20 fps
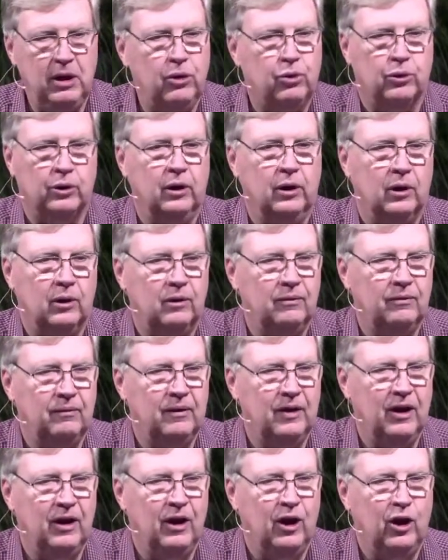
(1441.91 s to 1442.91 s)
through.
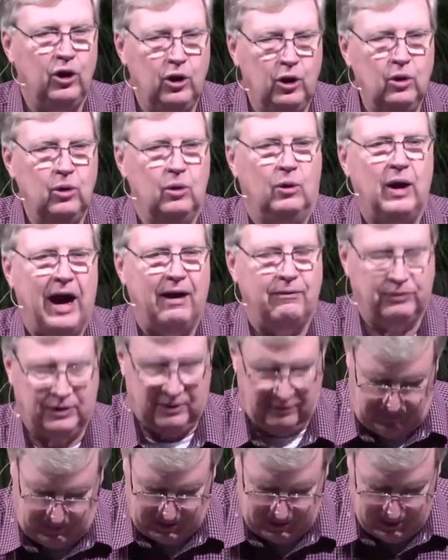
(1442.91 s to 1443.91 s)
You have to
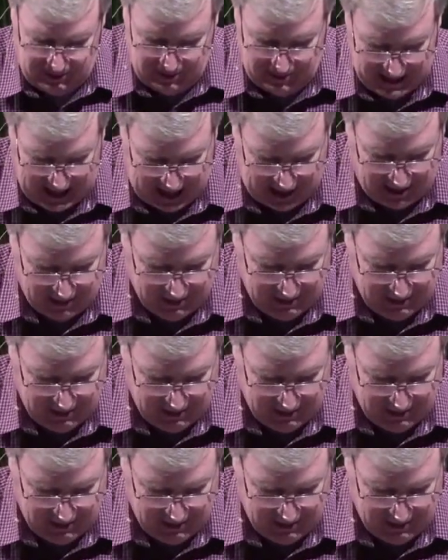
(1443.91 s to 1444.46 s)
figure it out.